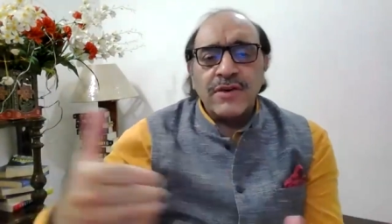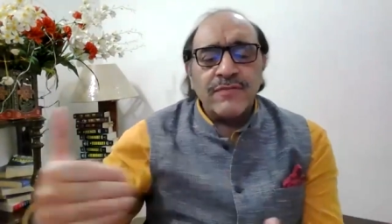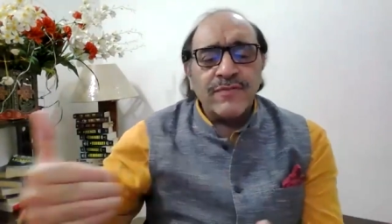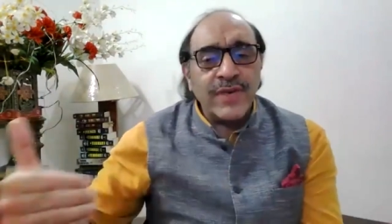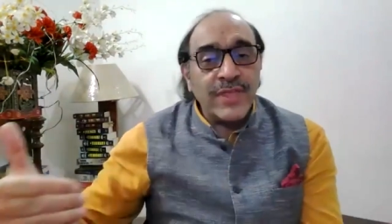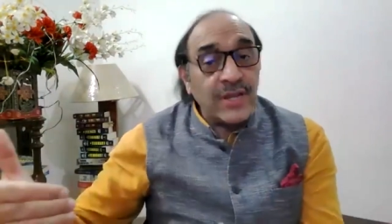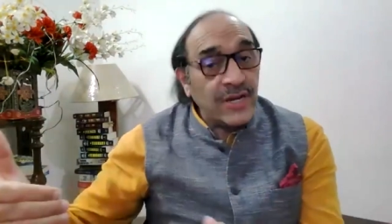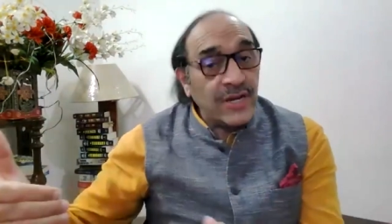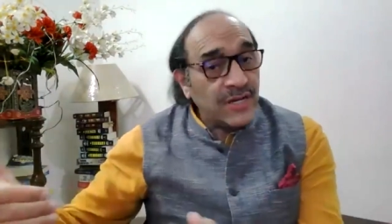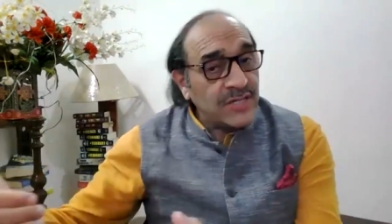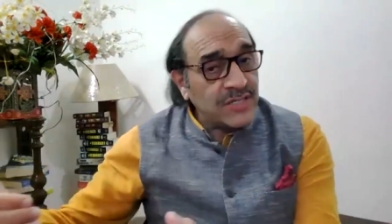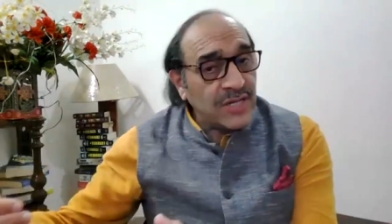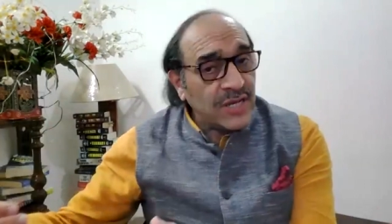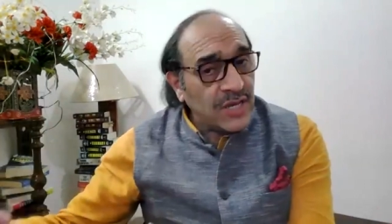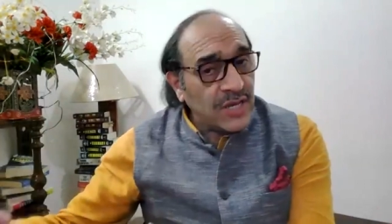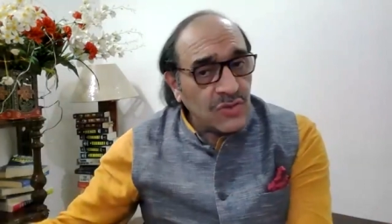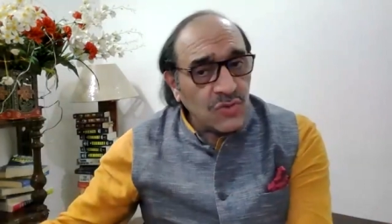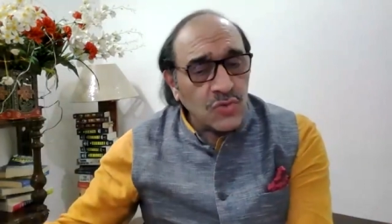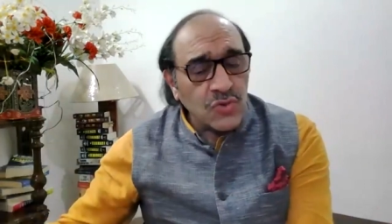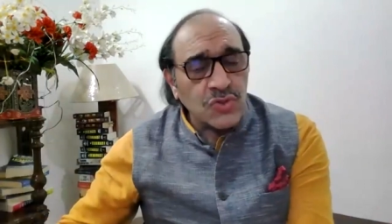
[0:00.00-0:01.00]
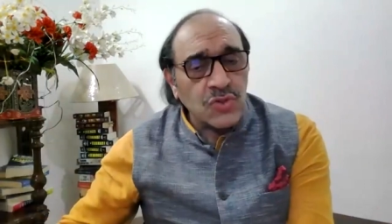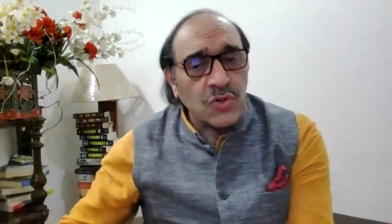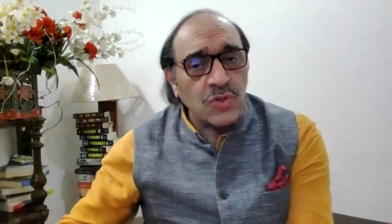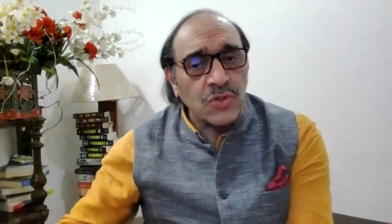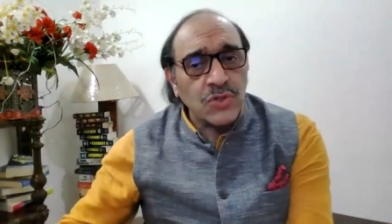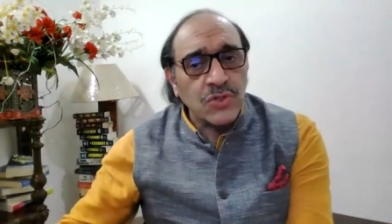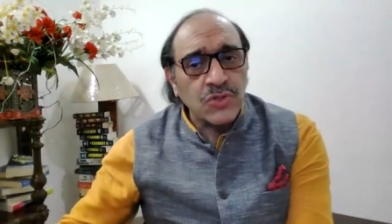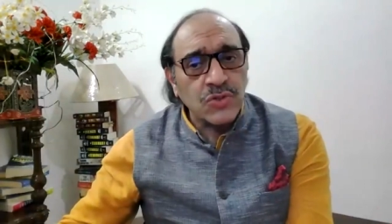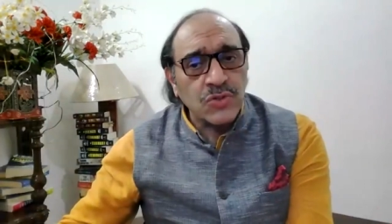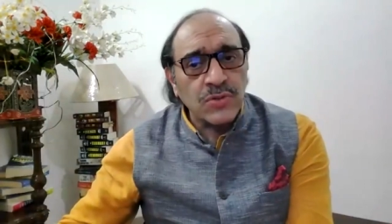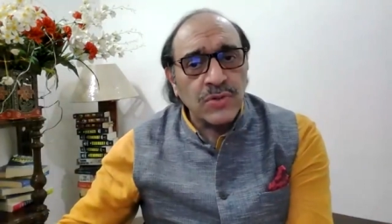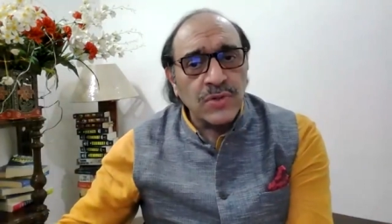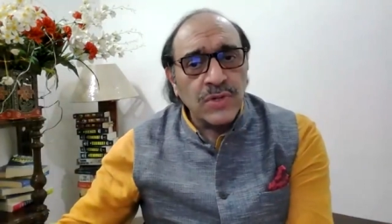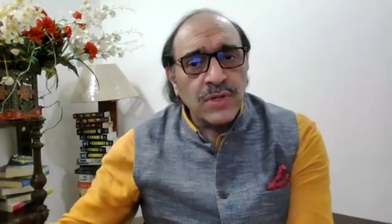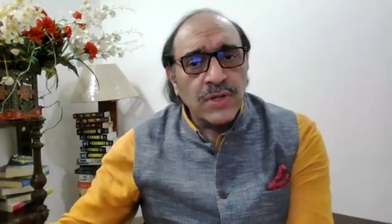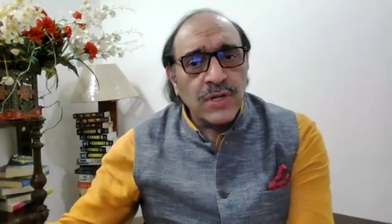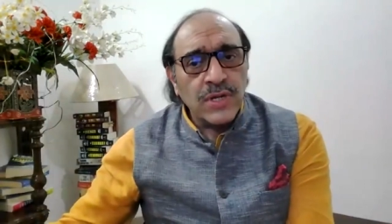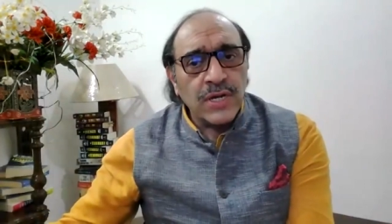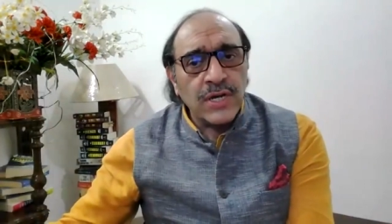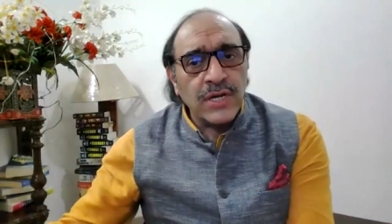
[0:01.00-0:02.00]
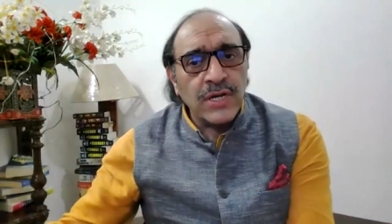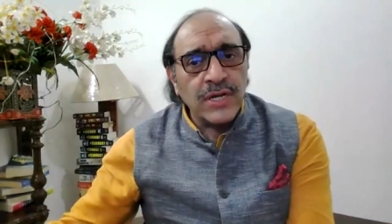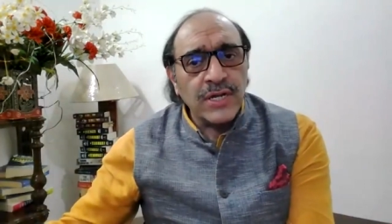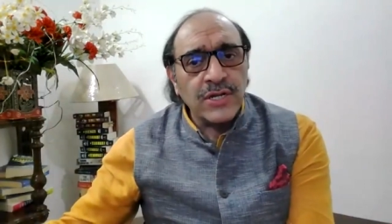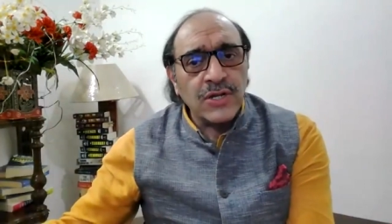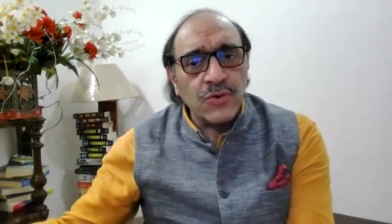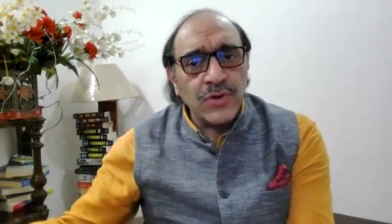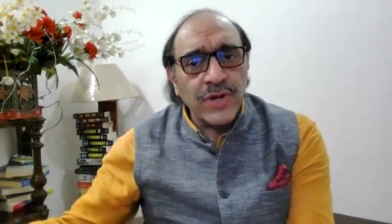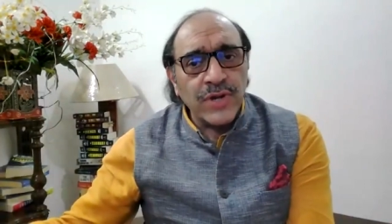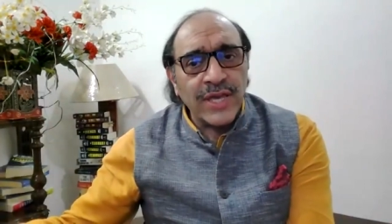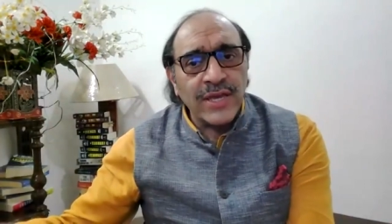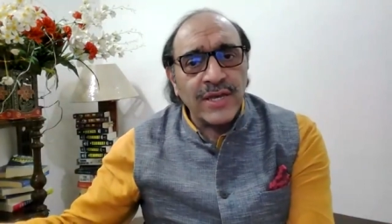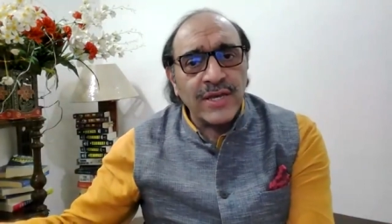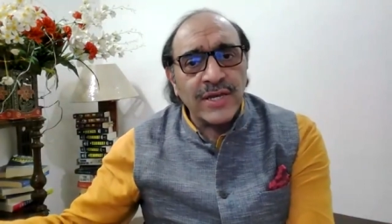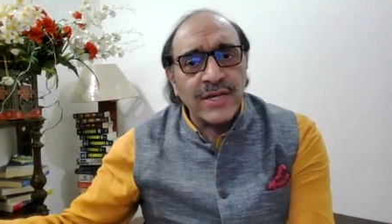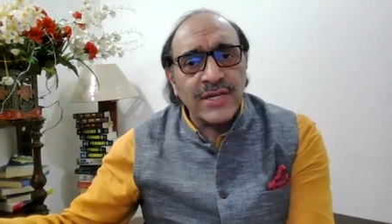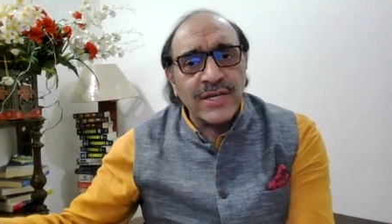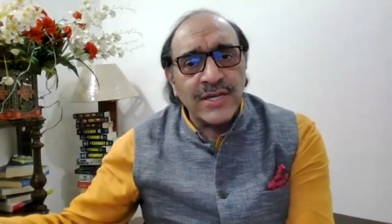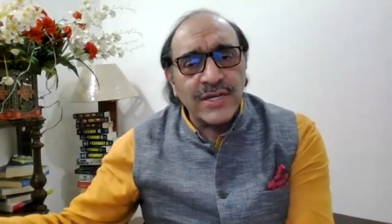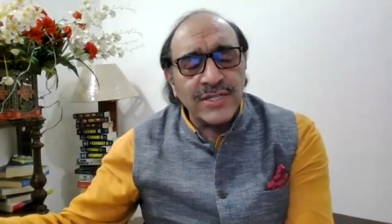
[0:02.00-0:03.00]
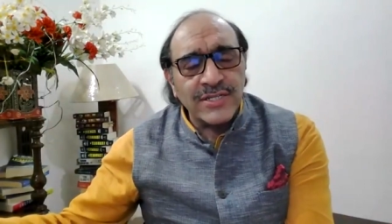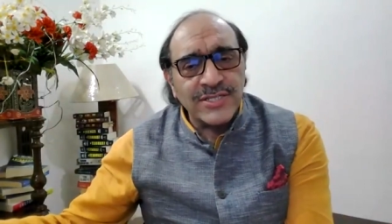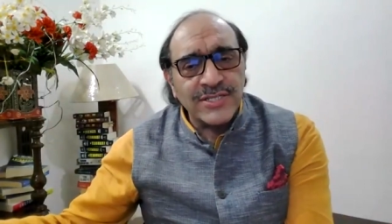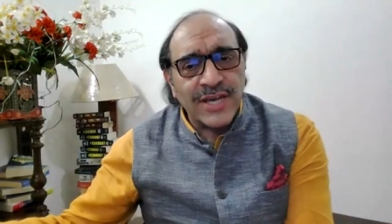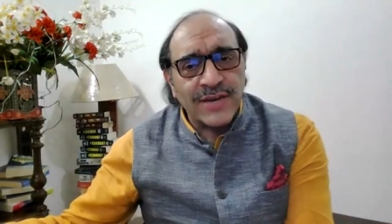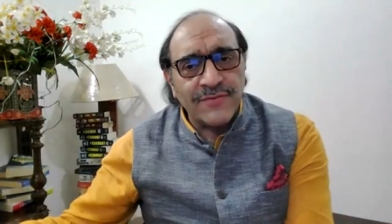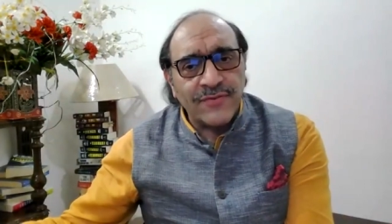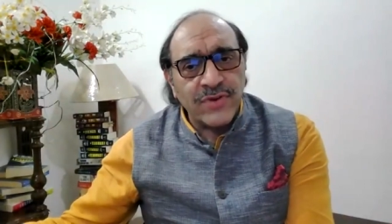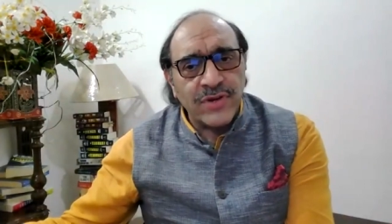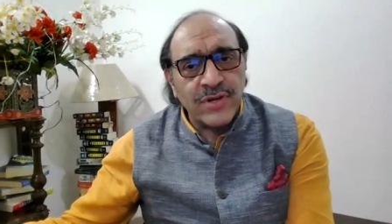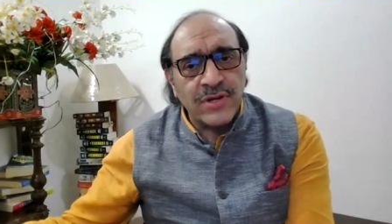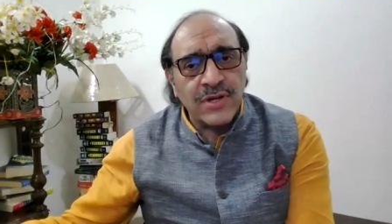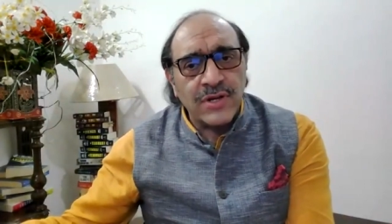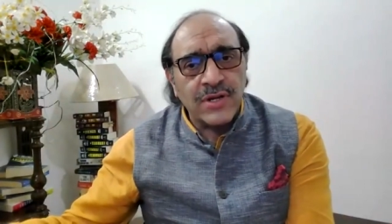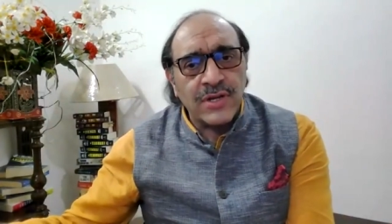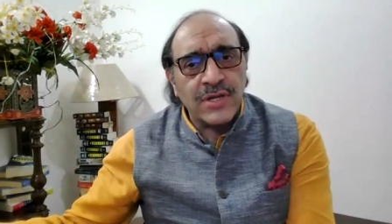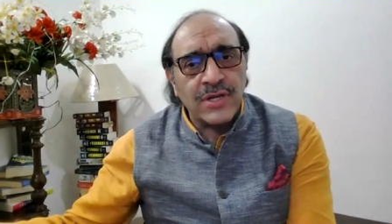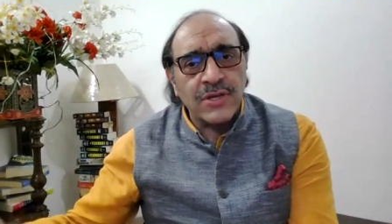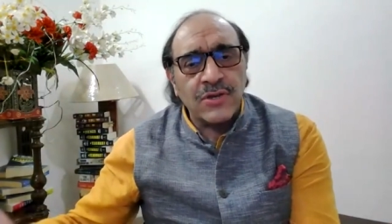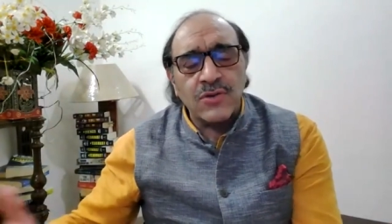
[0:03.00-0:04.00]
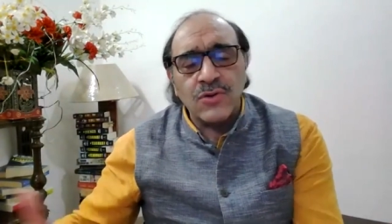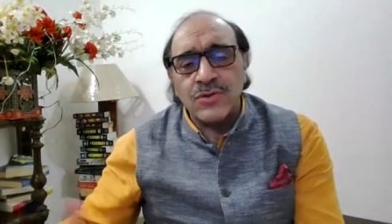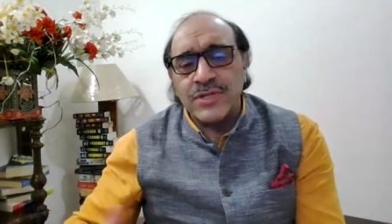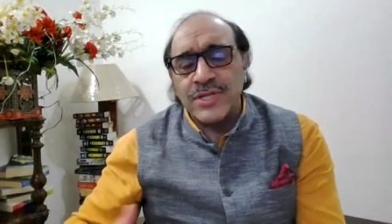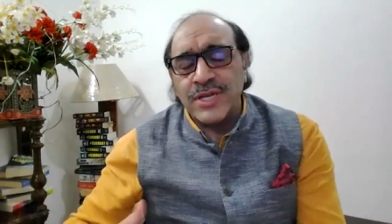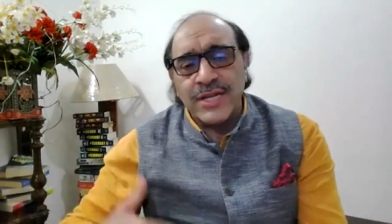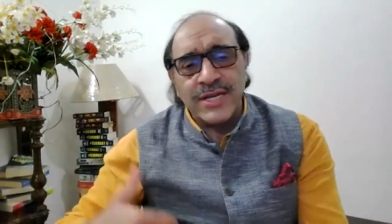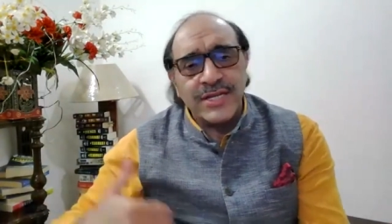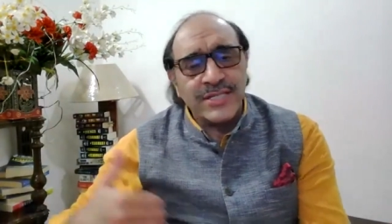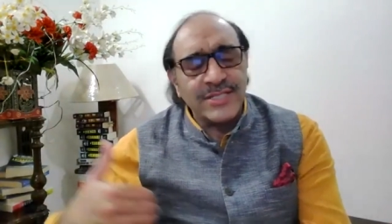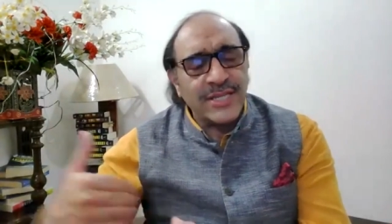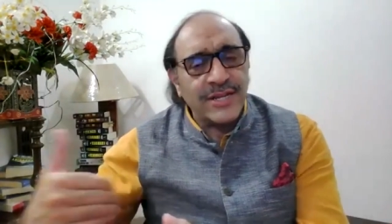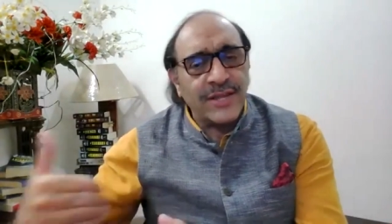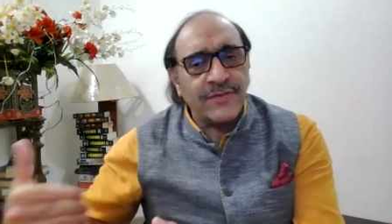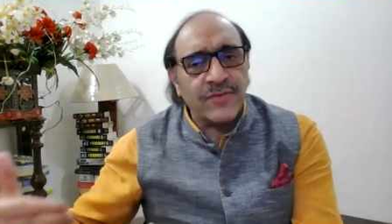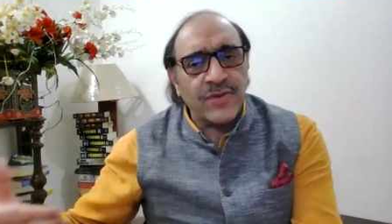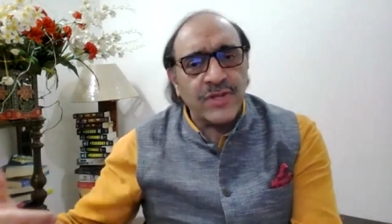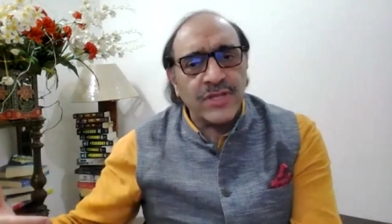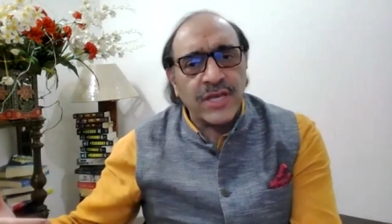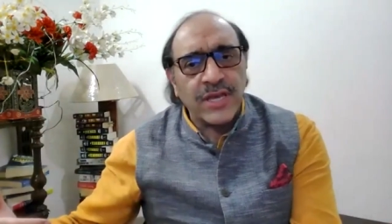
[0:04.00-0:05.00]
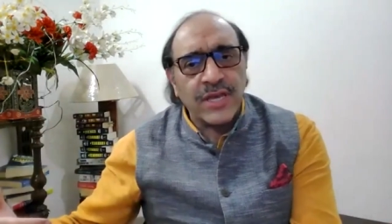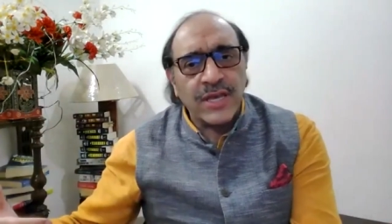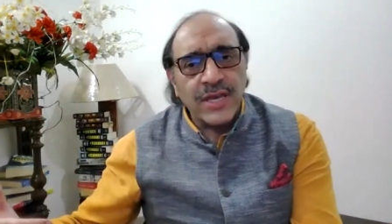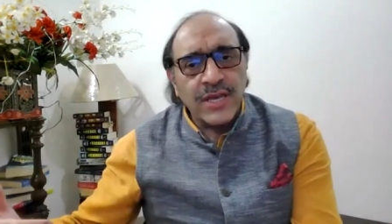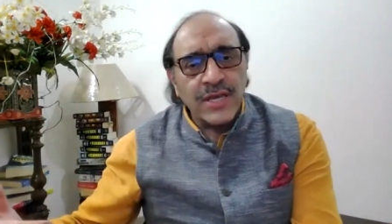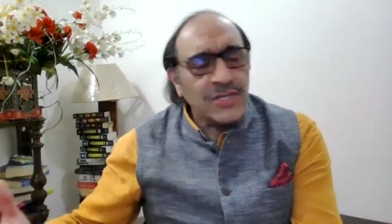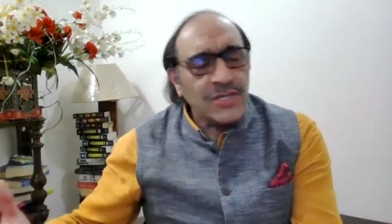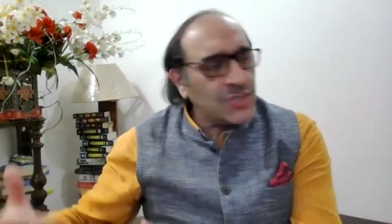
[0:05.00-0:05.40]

whether it is a Hindus also, including saffron, tilaks and everything.